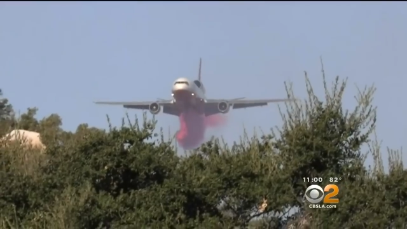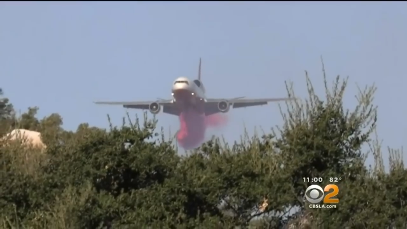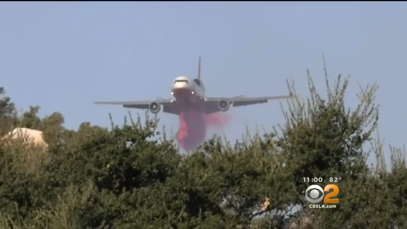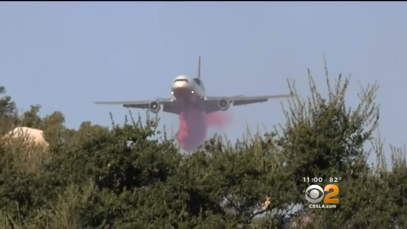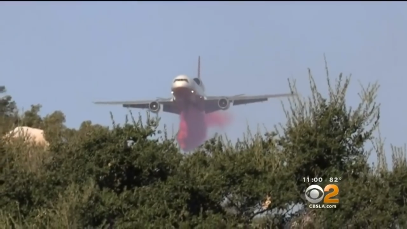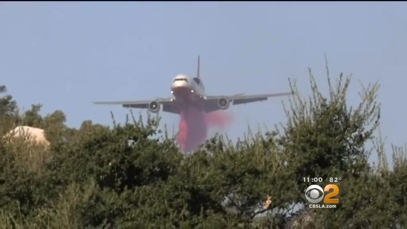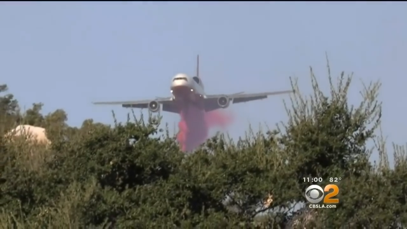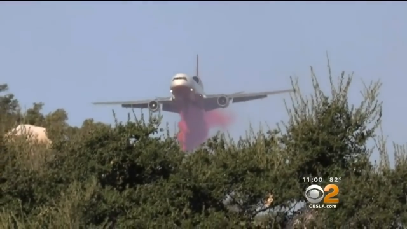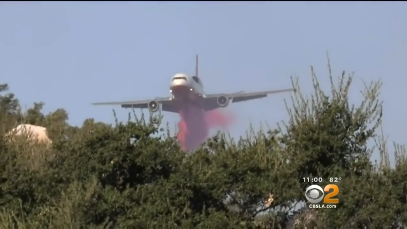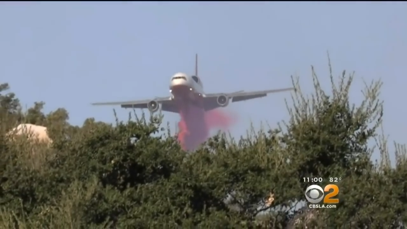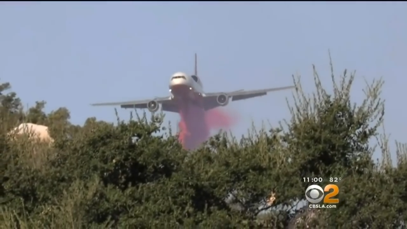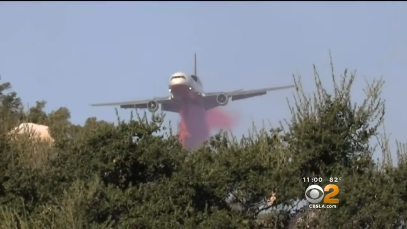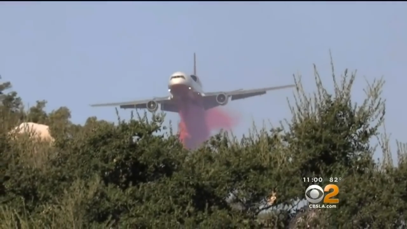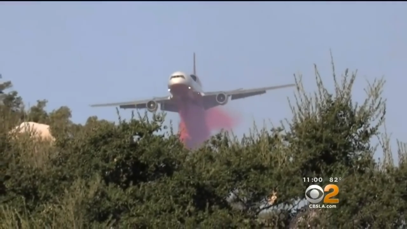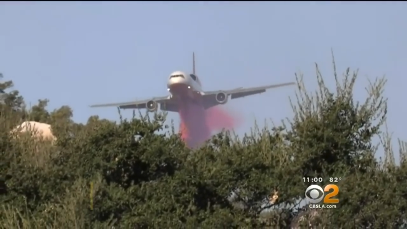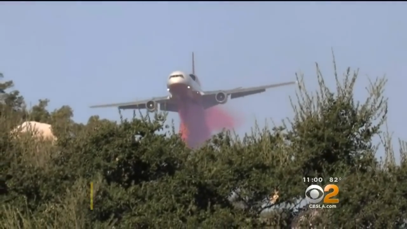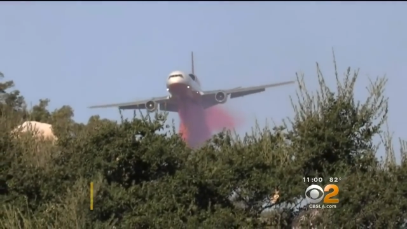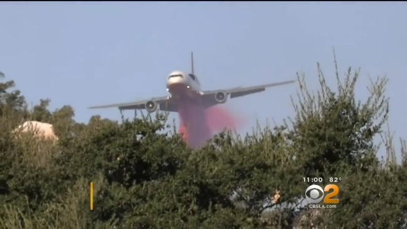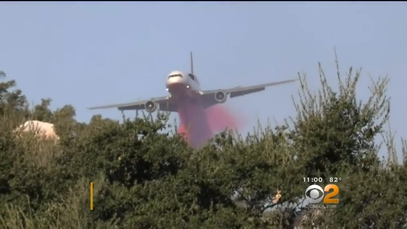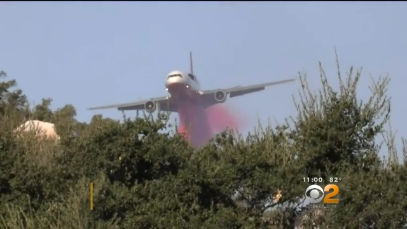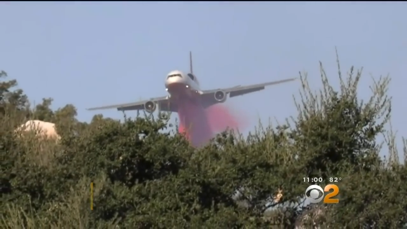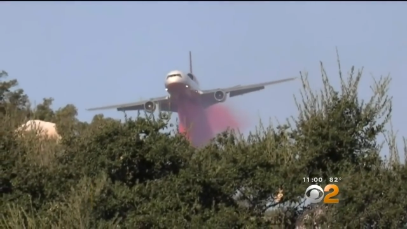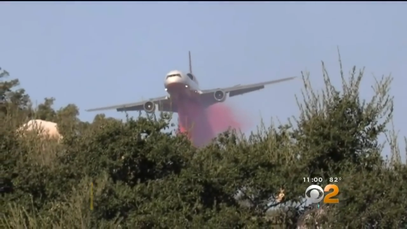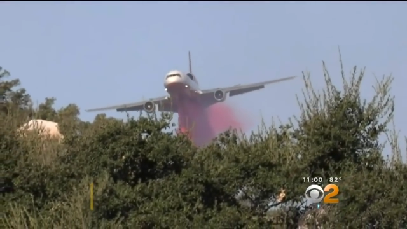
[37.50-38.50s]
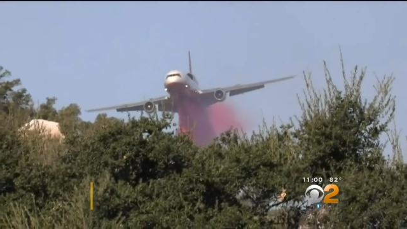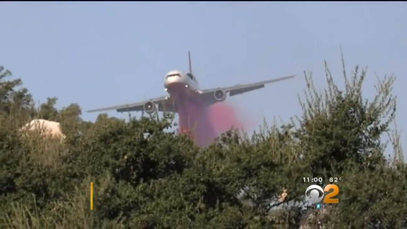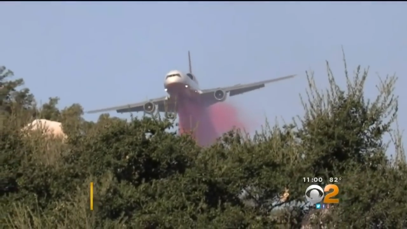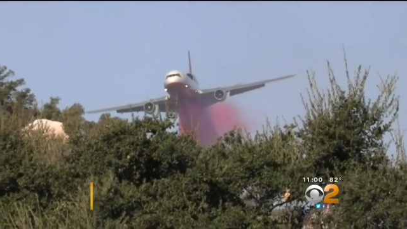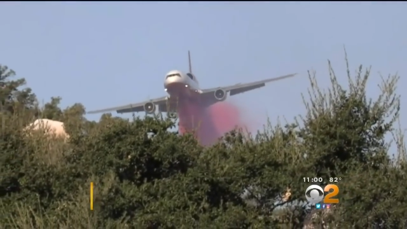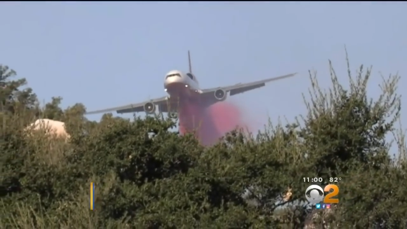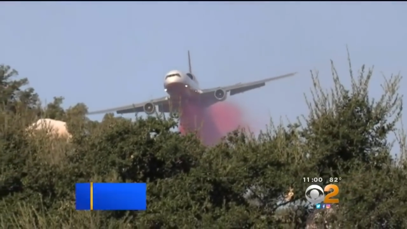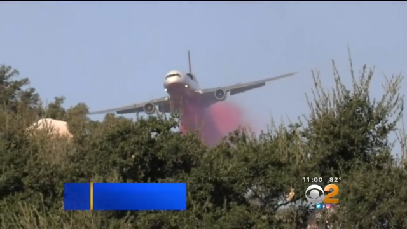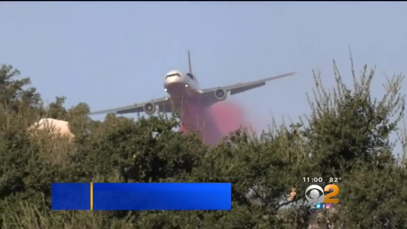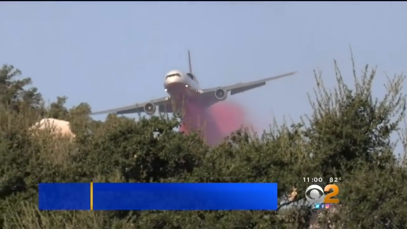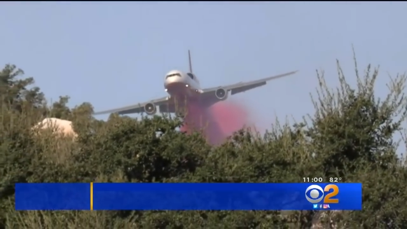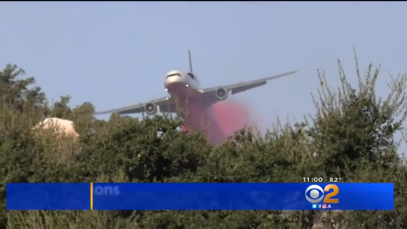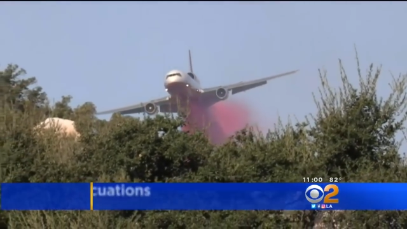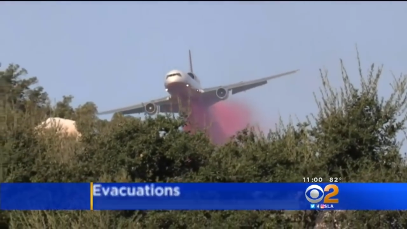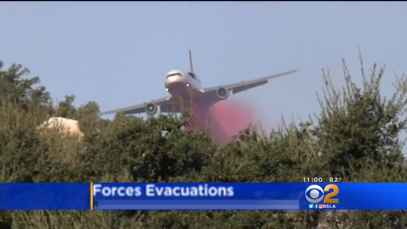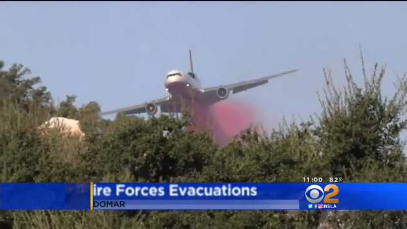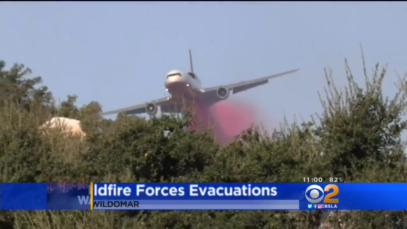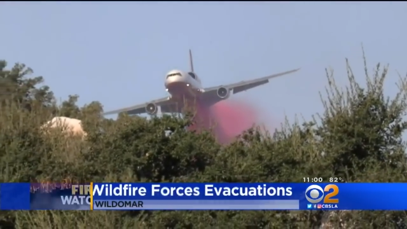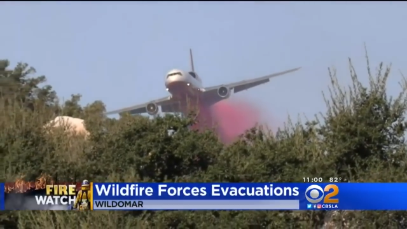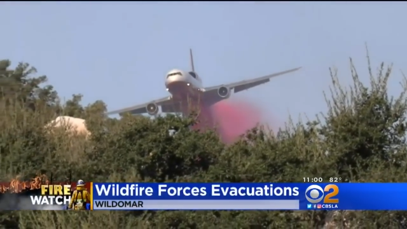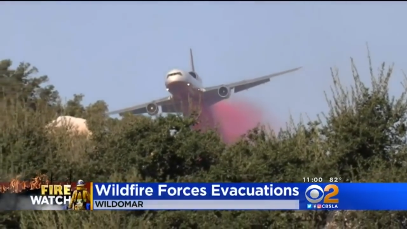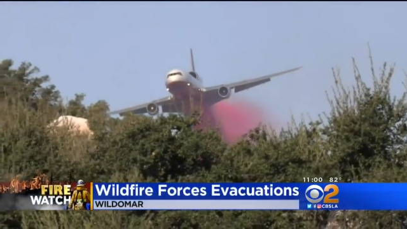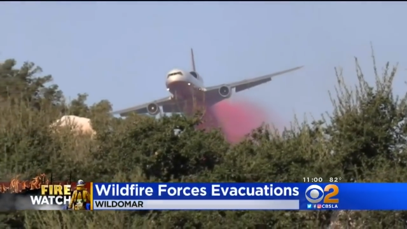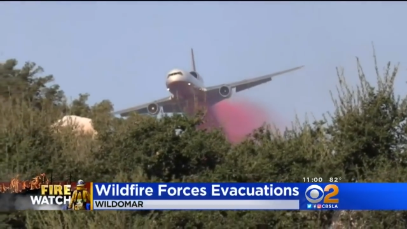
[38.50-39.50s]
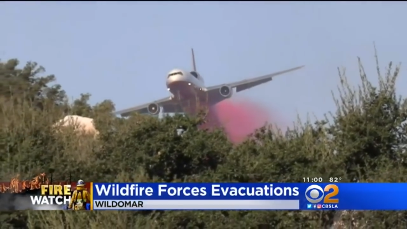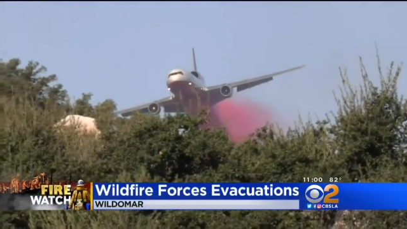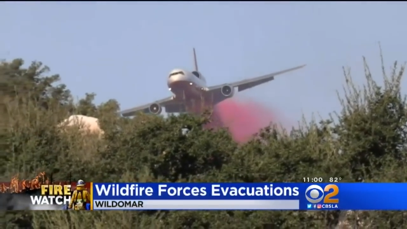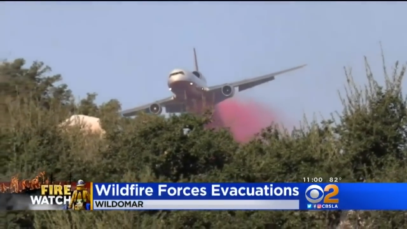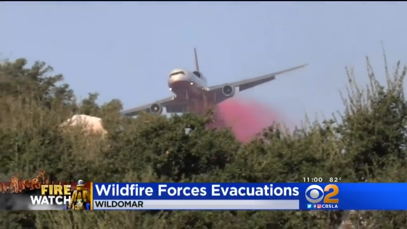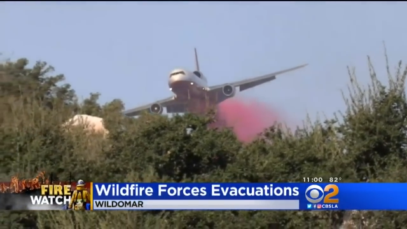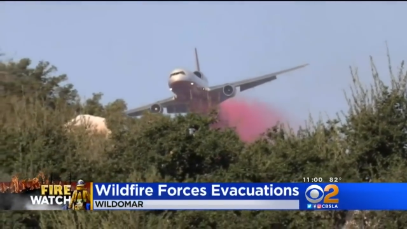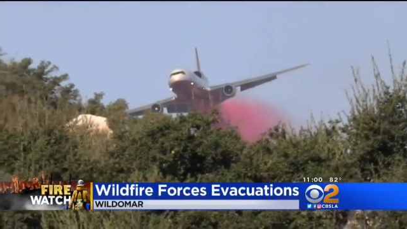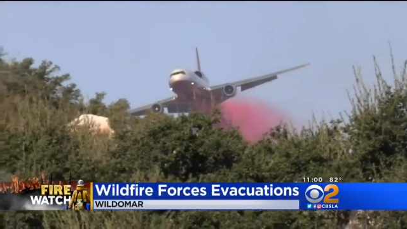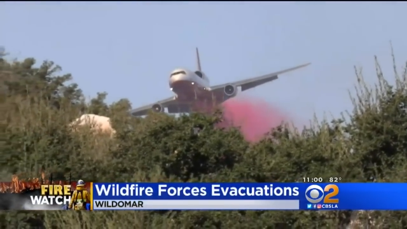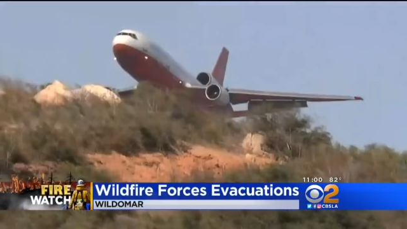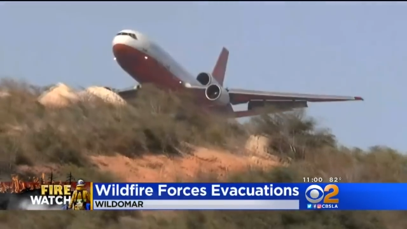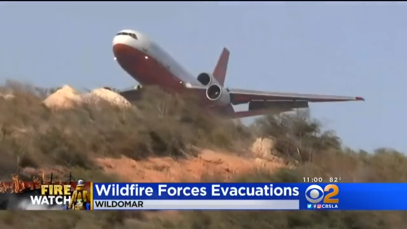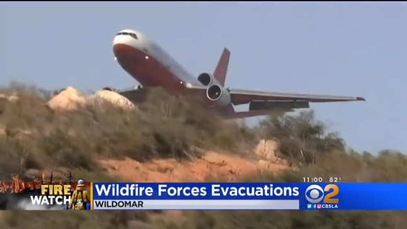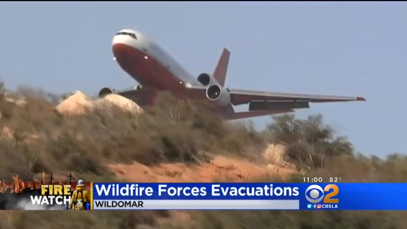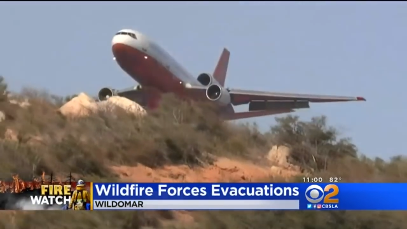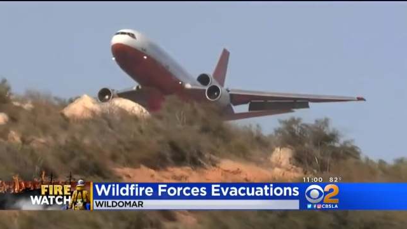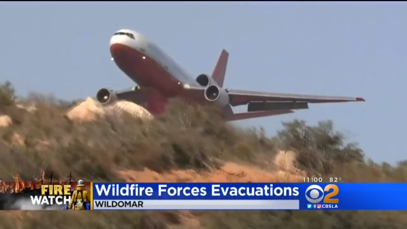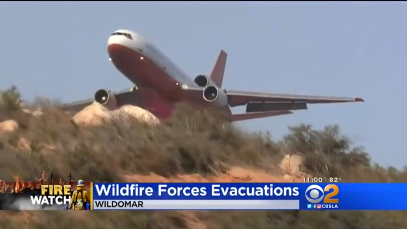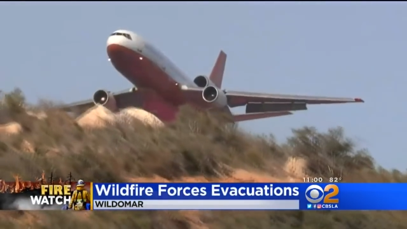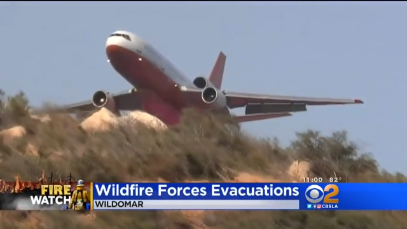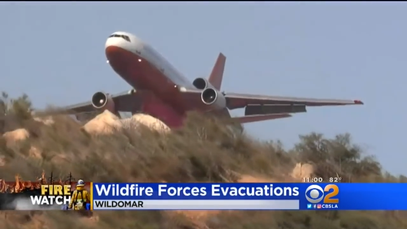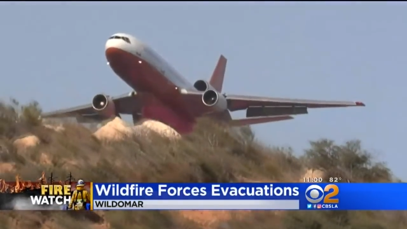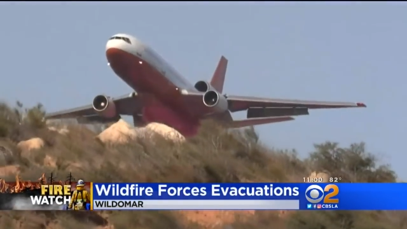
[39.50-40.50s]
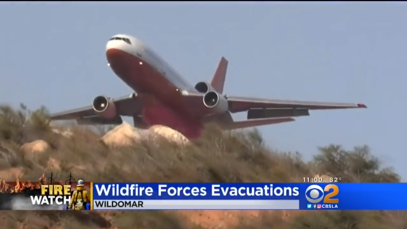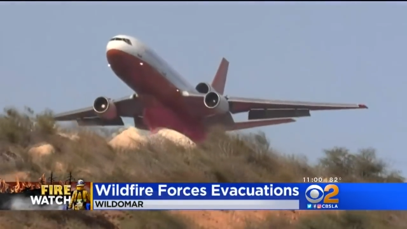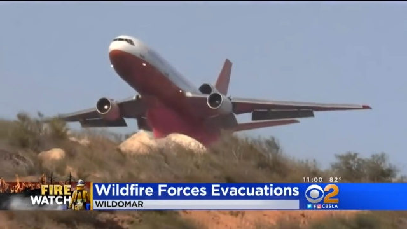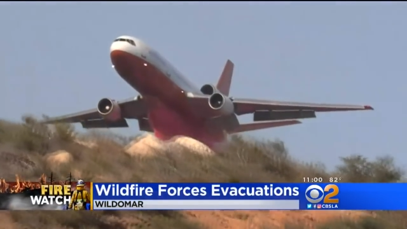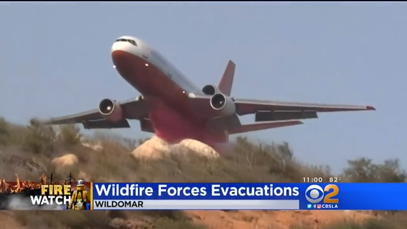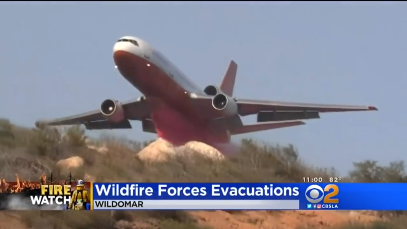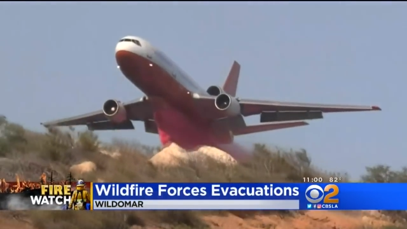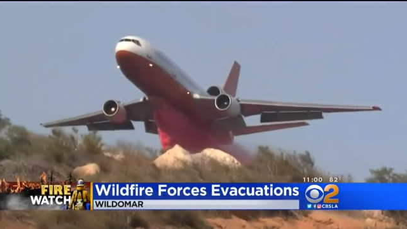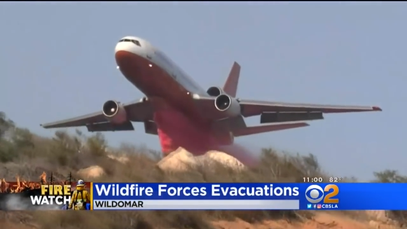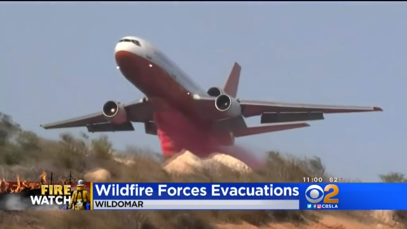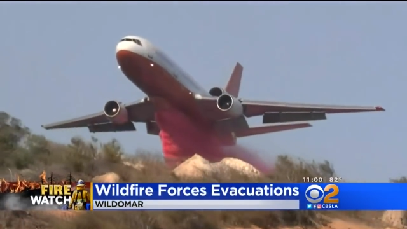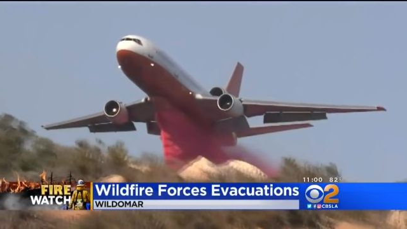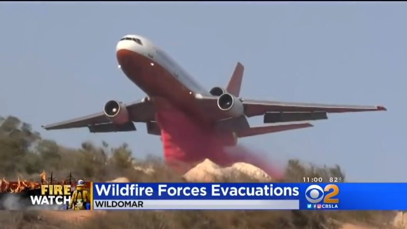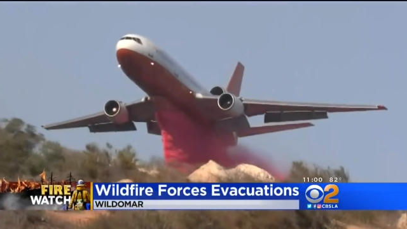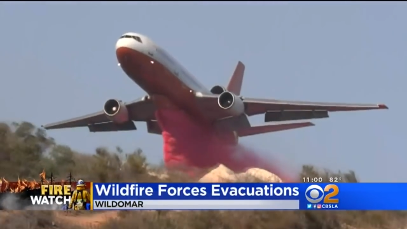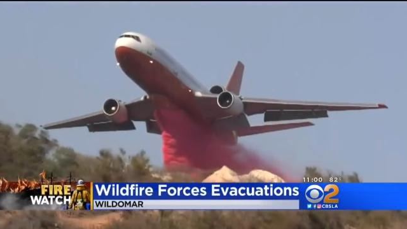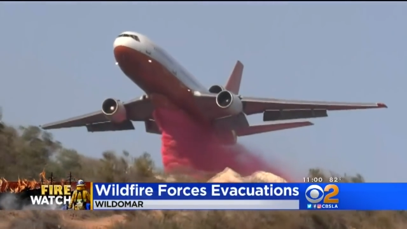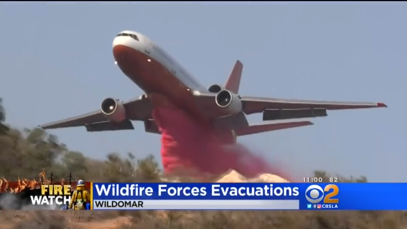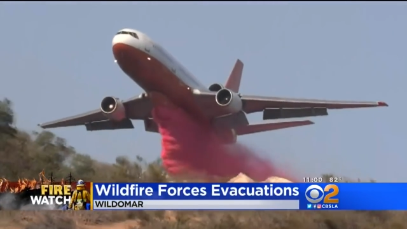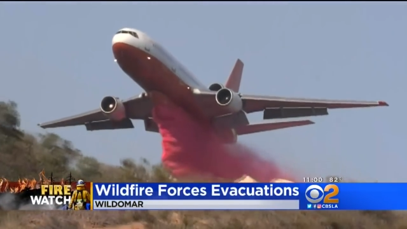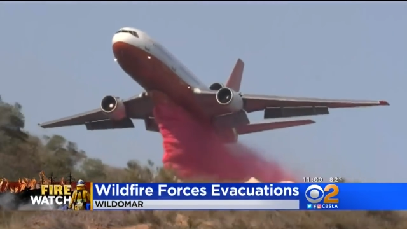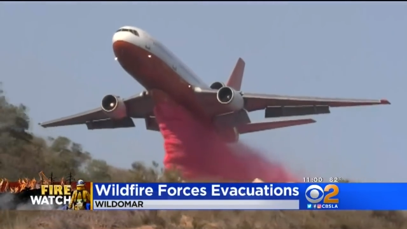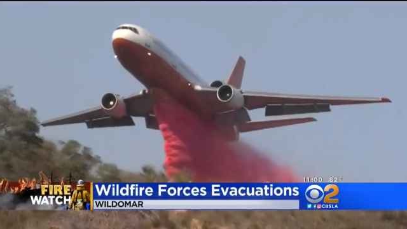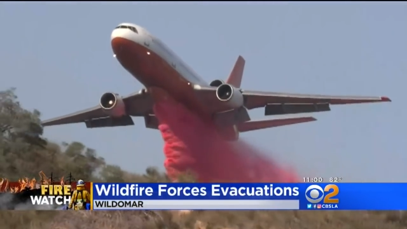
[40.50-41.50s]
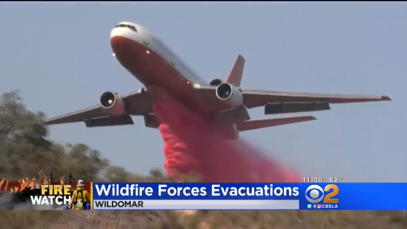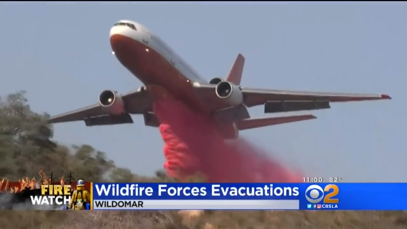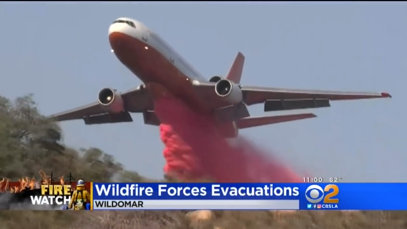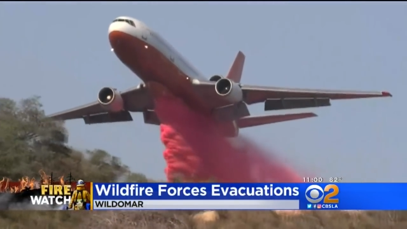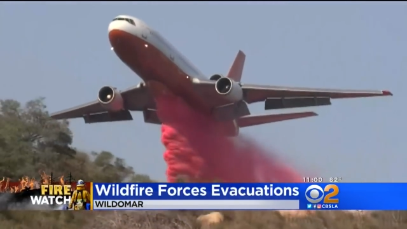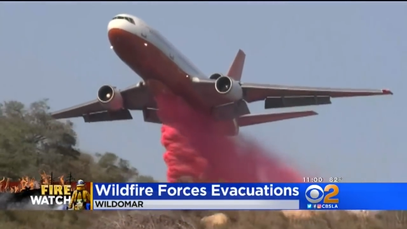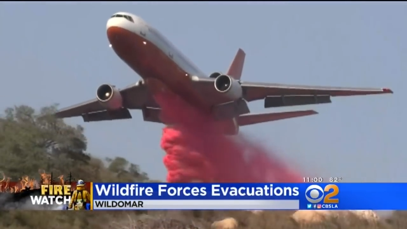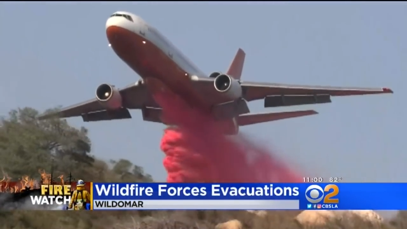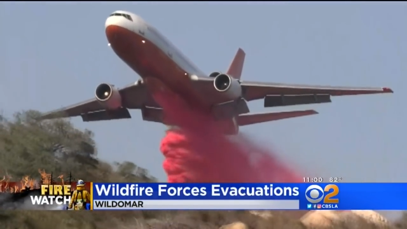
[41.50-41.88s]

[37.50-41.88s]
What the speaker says: No face is visible, so there are no lips to read.